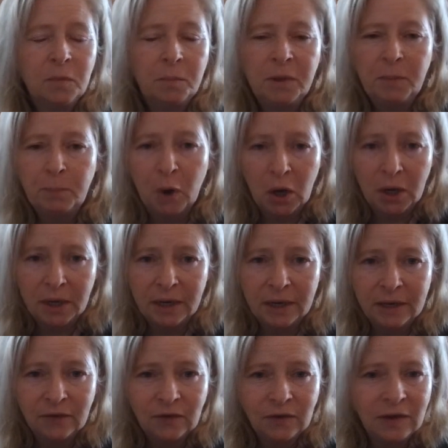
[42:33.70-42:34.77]
To be
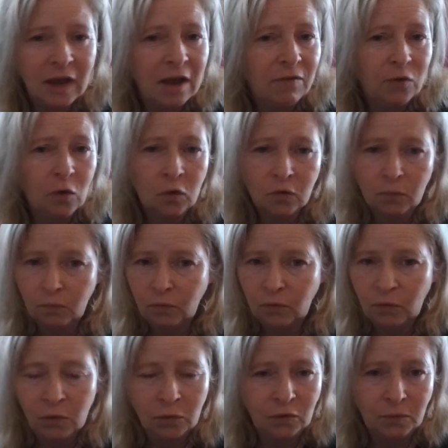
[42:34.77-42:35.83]
bodiless, to have no
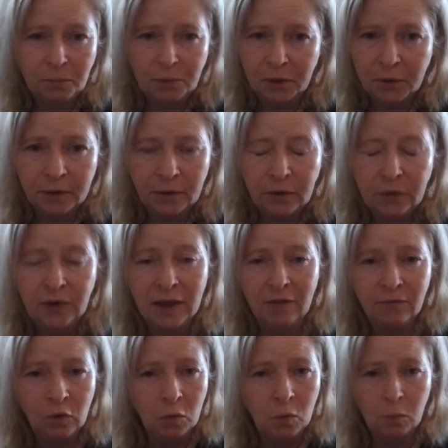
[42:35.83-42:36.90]
no spirit, and to
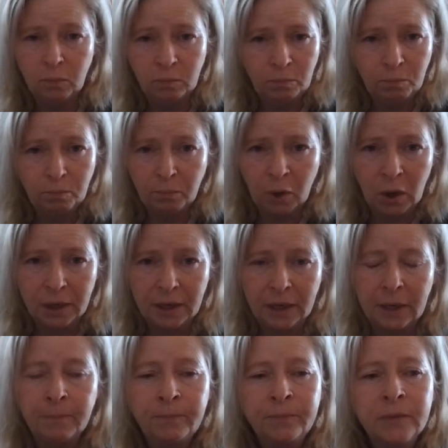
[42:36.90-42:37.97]
have no
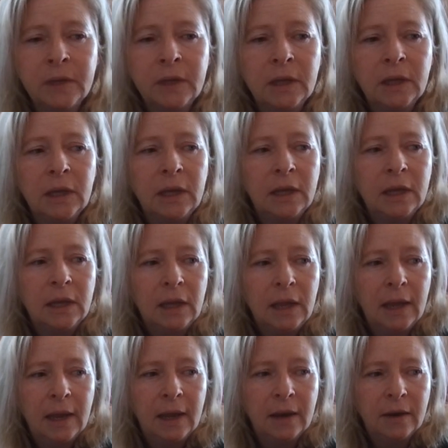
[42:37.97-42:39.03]
body.
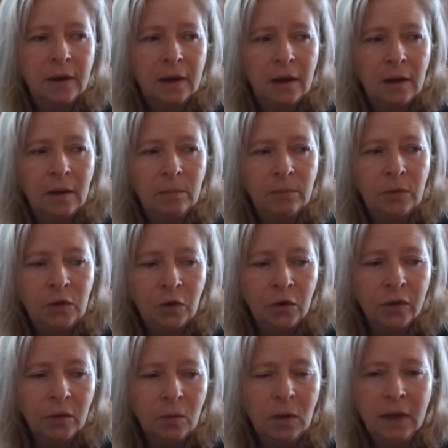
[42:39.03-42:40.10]
And um,
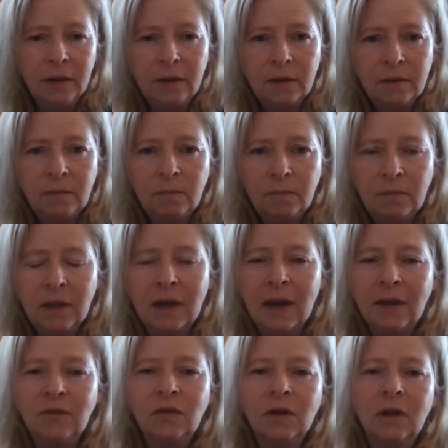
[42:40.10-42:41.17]
you're the one that
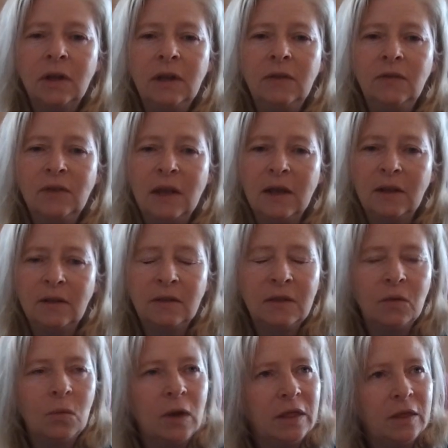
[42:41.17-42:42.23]
has to cleanse that,
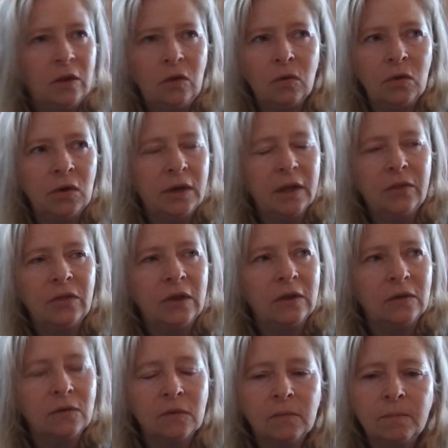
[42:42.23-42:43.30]
the way that you look at
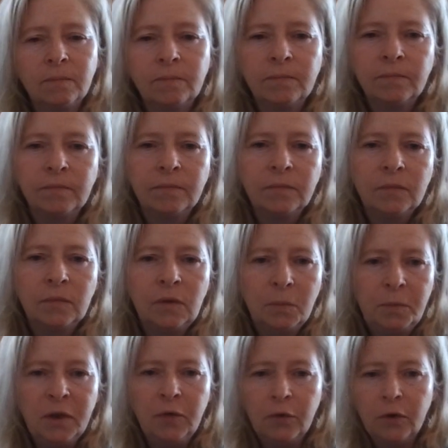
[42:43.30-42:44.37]
things.
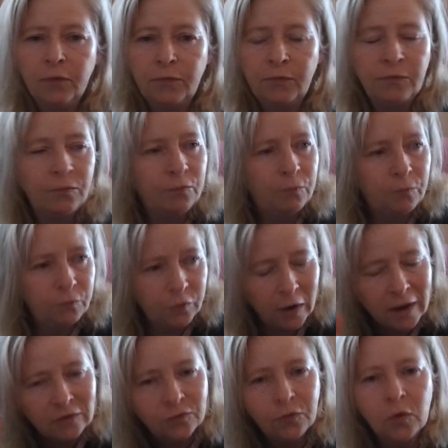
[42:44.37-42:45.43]
To be re-
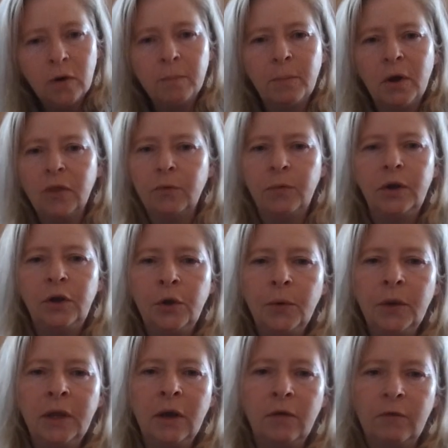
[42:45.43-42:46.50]
transformed by the
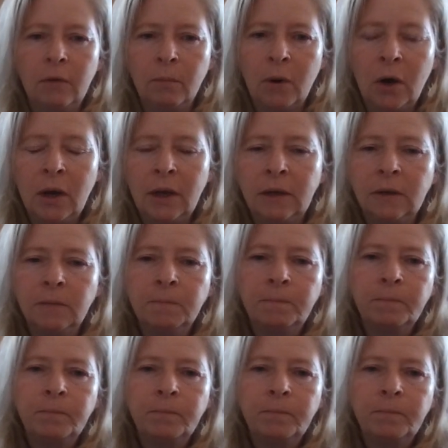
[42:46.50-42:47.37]
renewing of your mind.